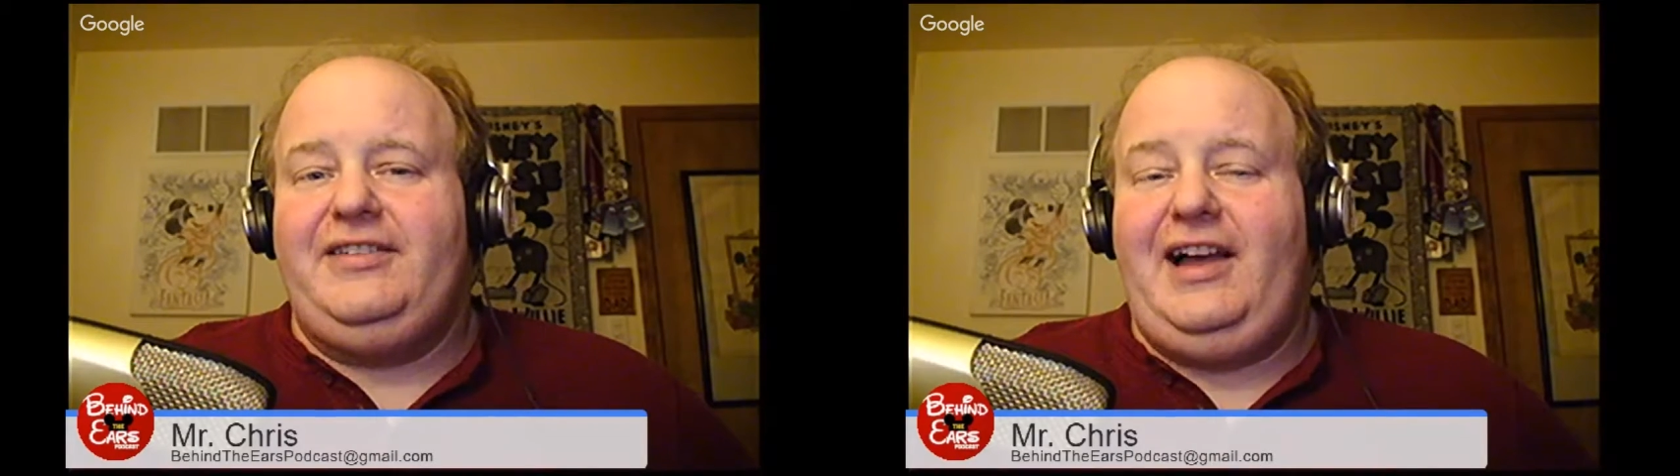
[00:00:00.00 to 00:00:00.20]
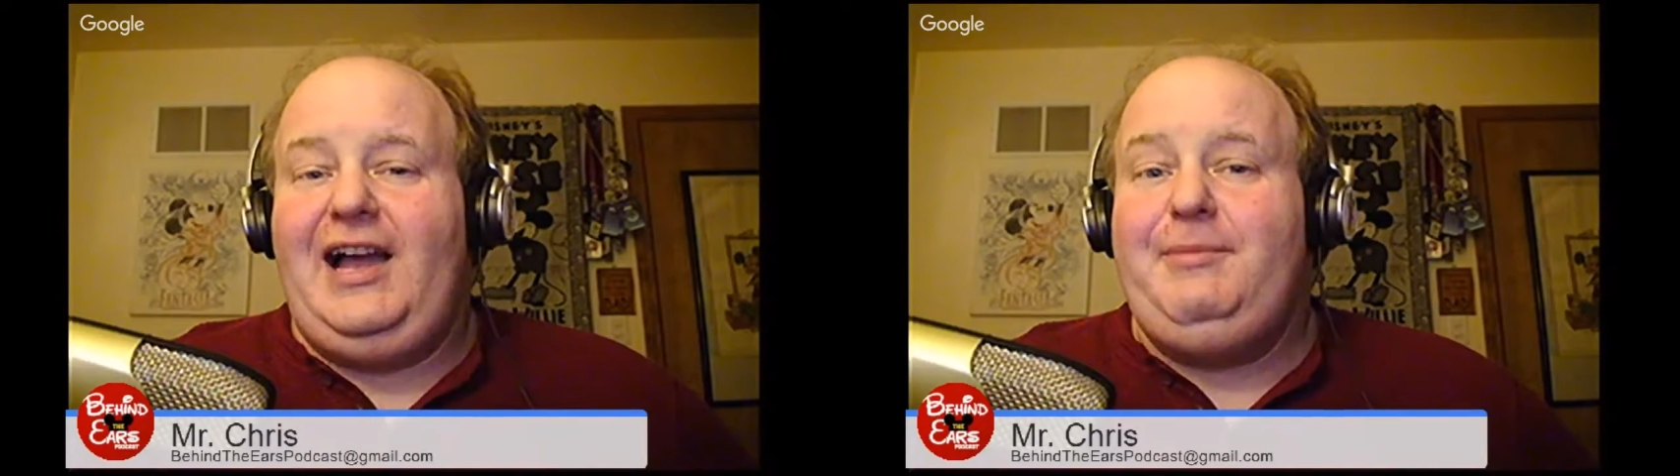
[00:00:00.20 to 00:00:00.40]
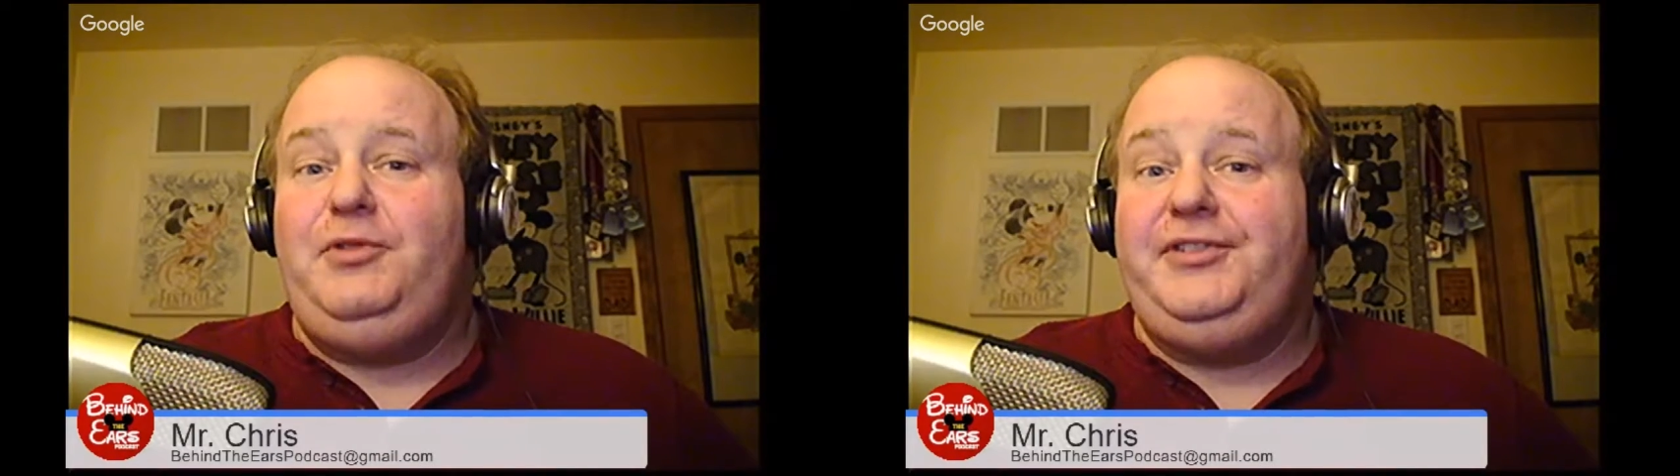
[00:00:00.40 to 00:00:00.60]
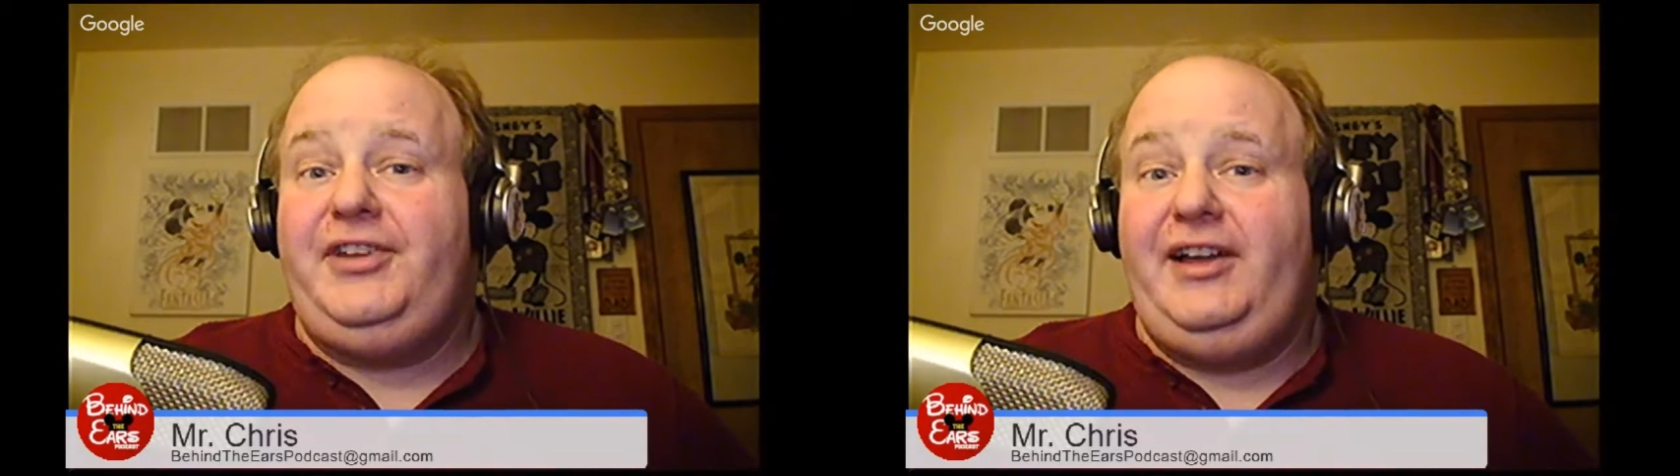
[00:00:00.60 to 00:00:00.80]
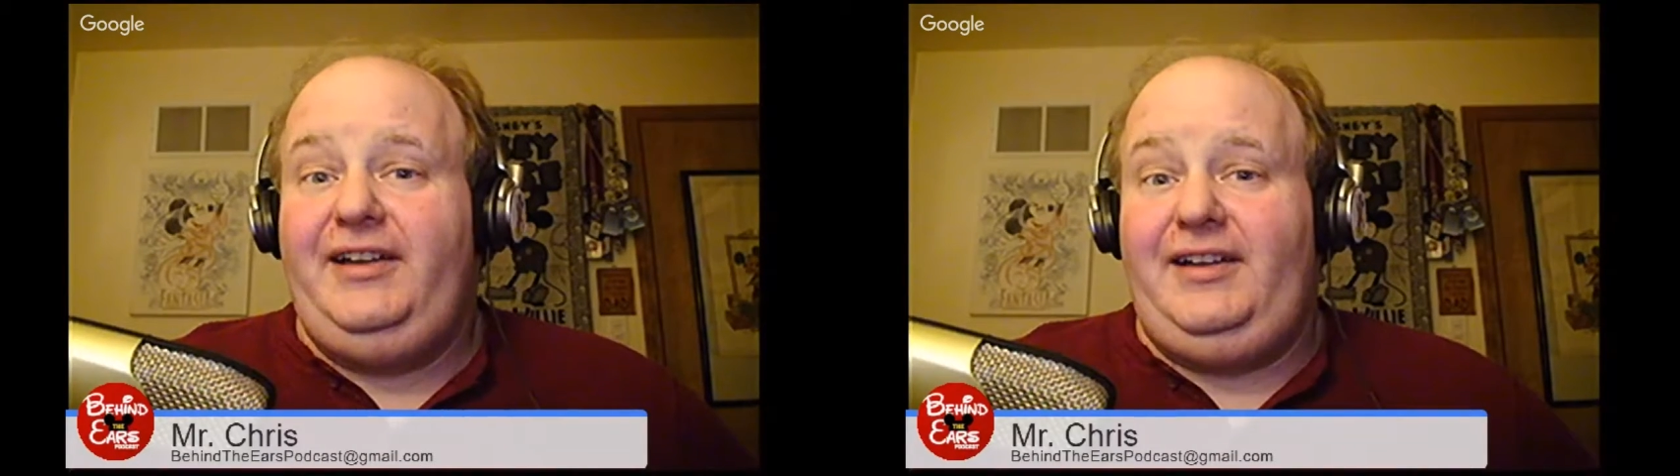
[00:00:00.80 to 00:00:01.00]
Time will
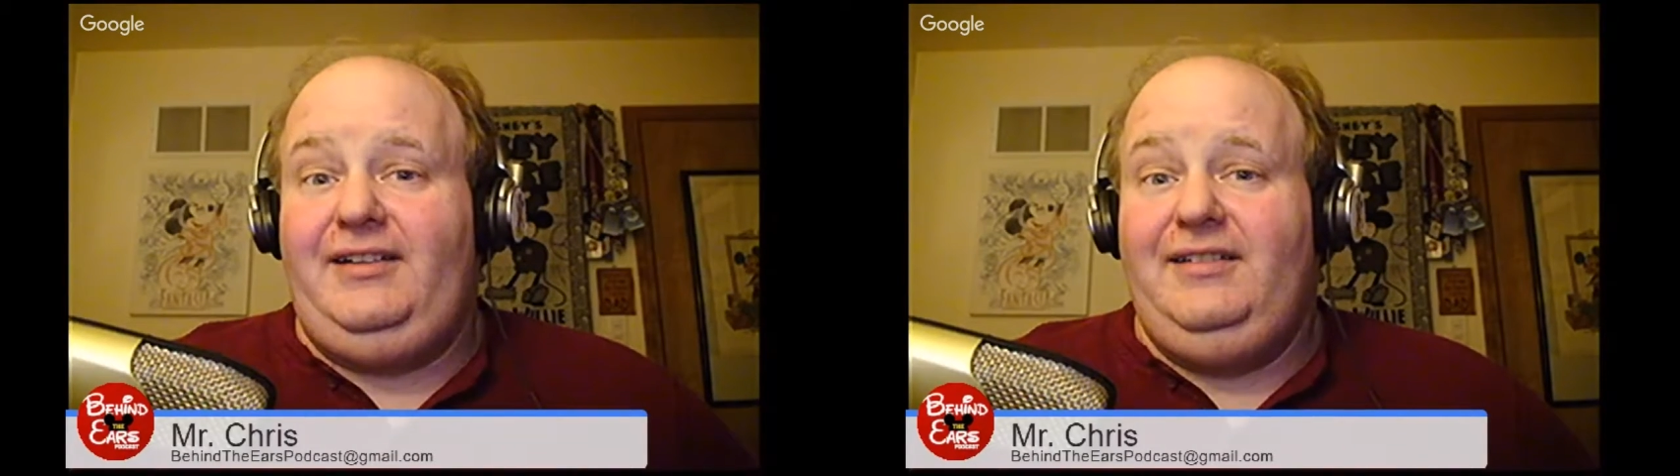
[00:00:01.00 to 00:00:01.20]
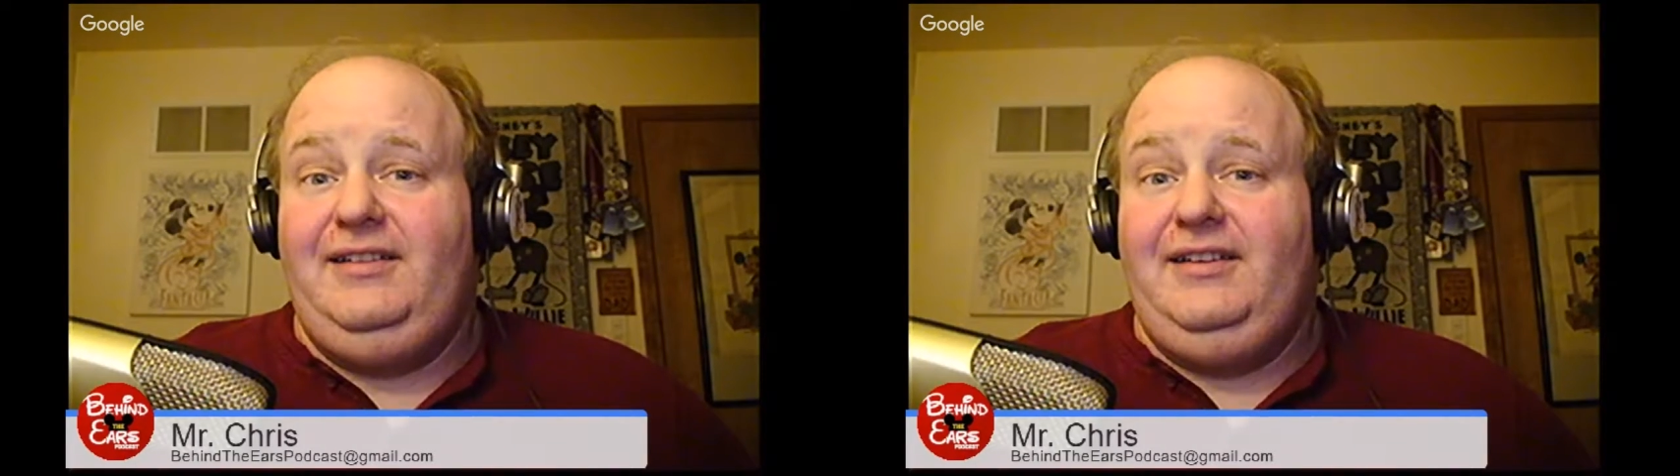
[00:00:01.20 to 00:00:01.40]
tell,